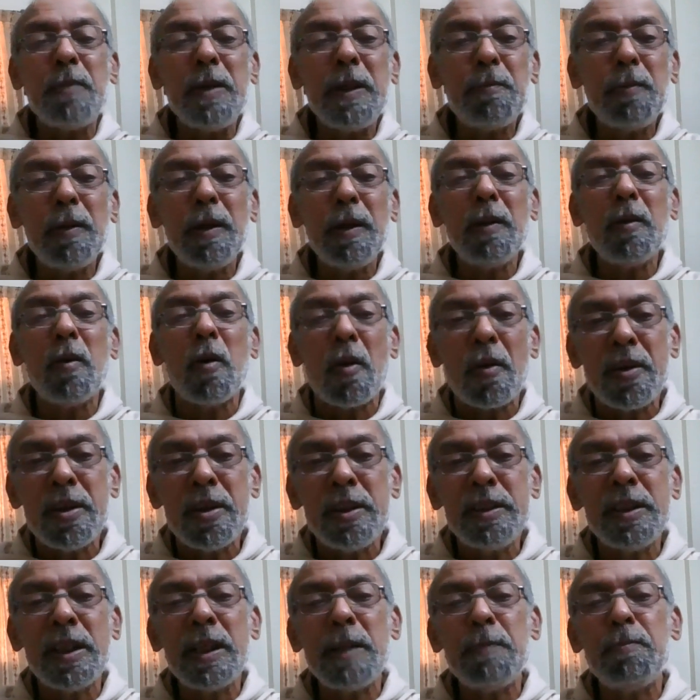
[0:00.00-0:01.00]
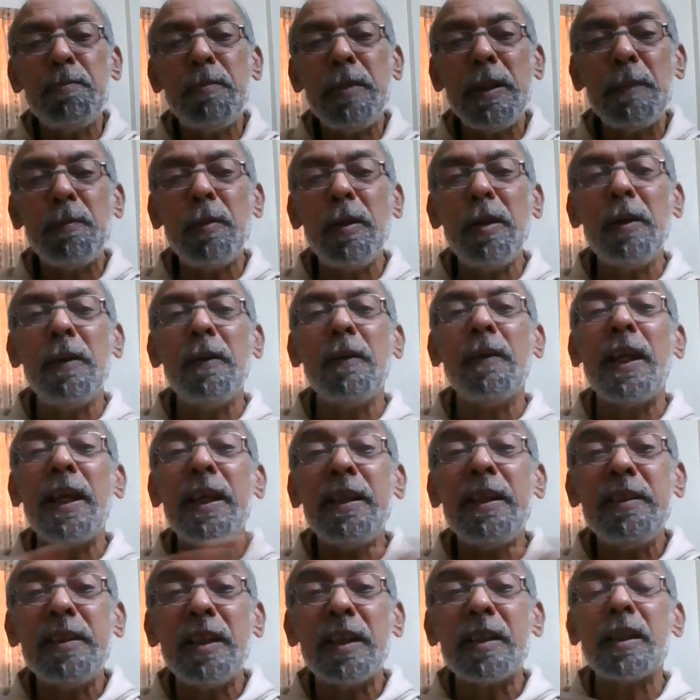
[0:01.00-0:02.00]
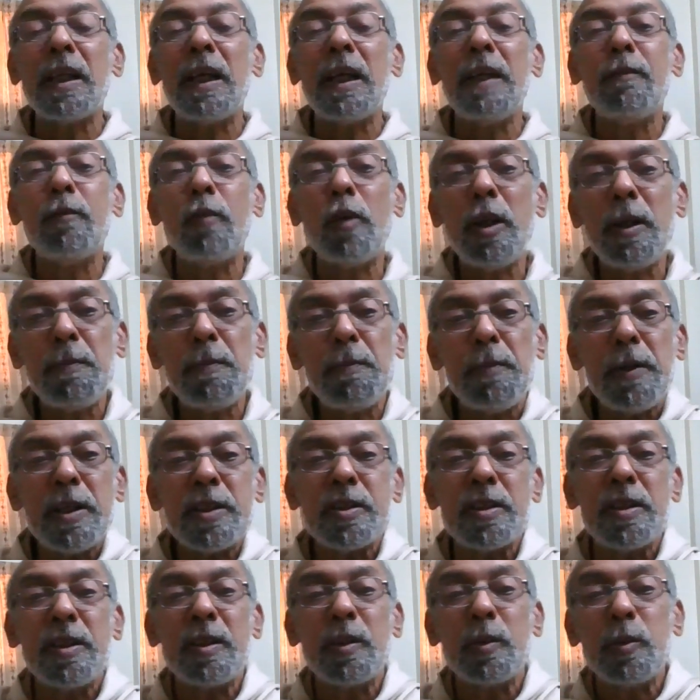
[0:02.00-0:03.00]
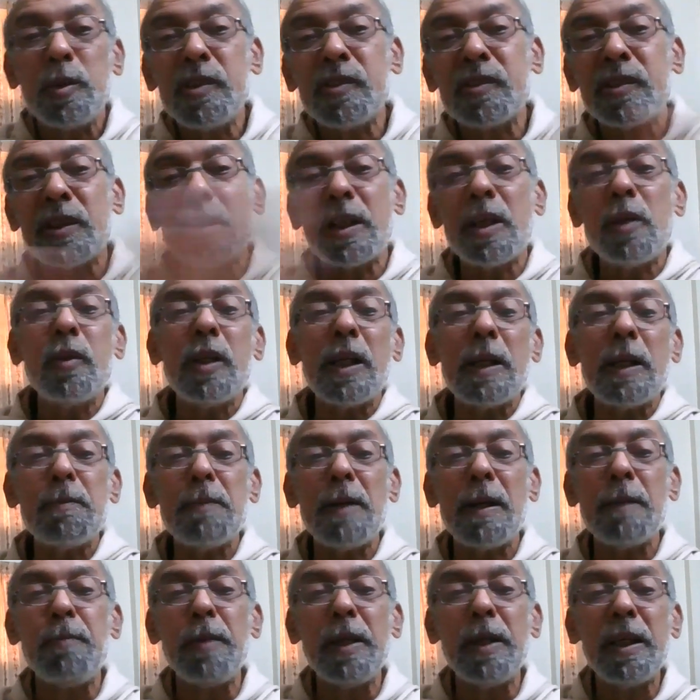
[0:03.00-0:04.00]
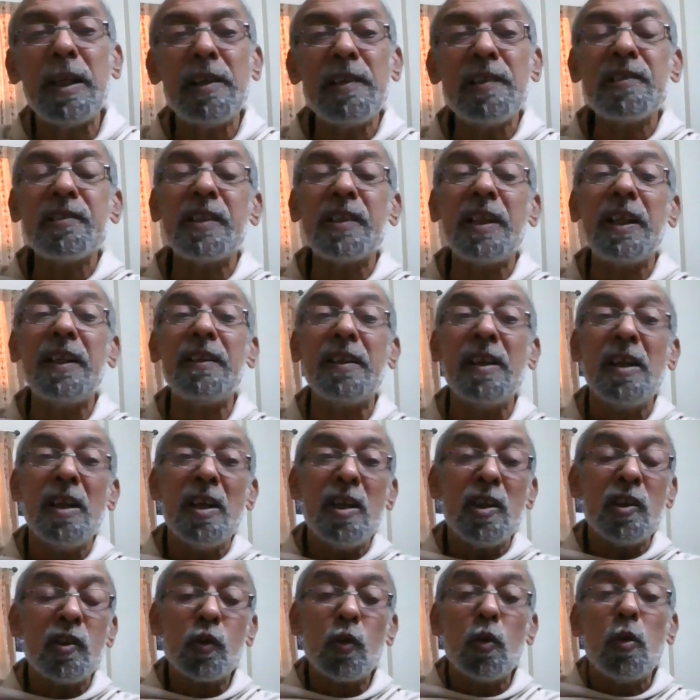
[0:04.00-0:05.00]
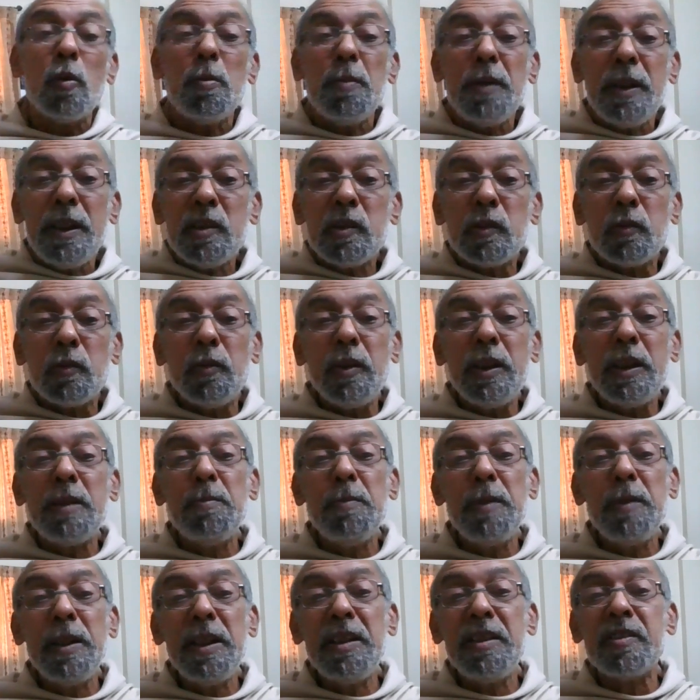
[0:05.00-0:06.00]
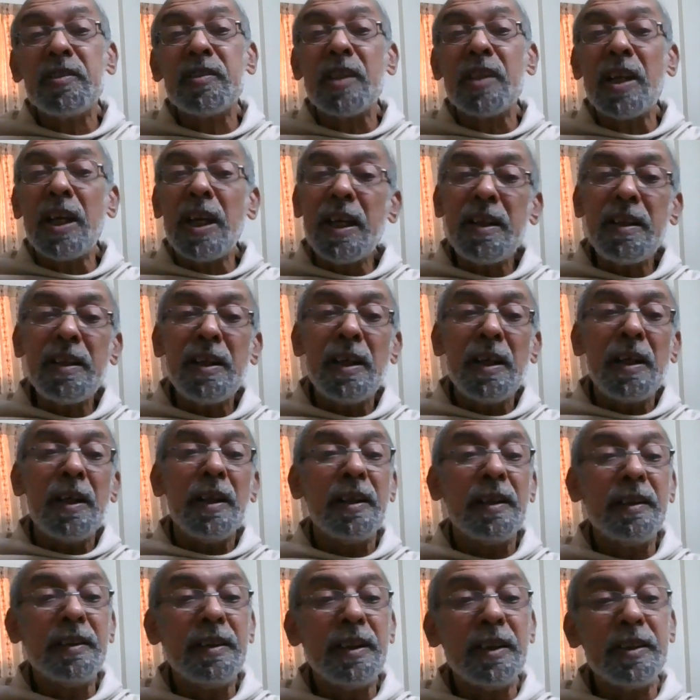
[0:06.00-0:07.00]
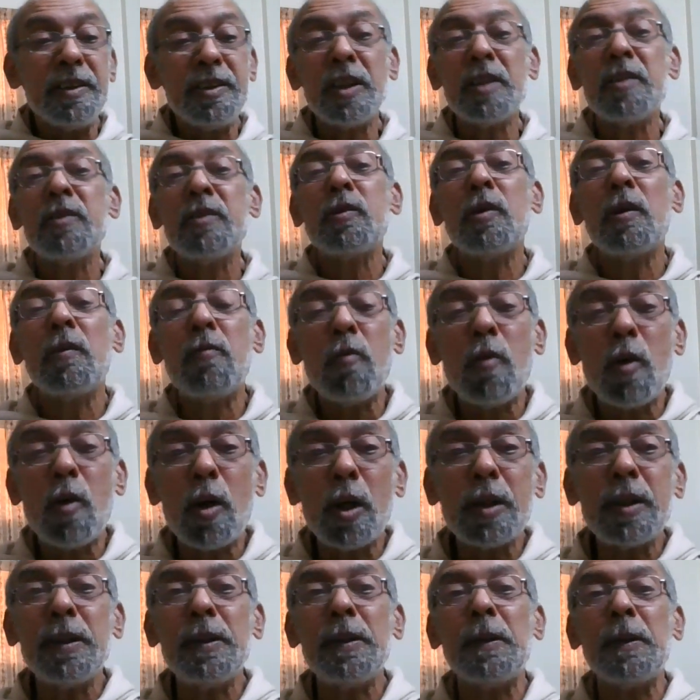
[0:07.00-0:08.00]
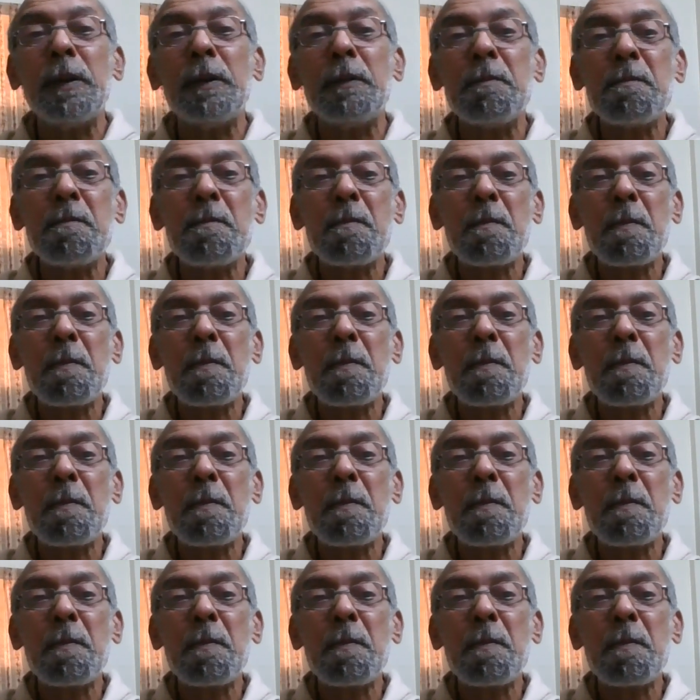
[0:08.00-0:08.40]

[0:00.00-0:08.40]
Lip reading: people, ordinary people, like that typhoid patient who is surrounded by pickles and so many sweetmeats and the jugs of water.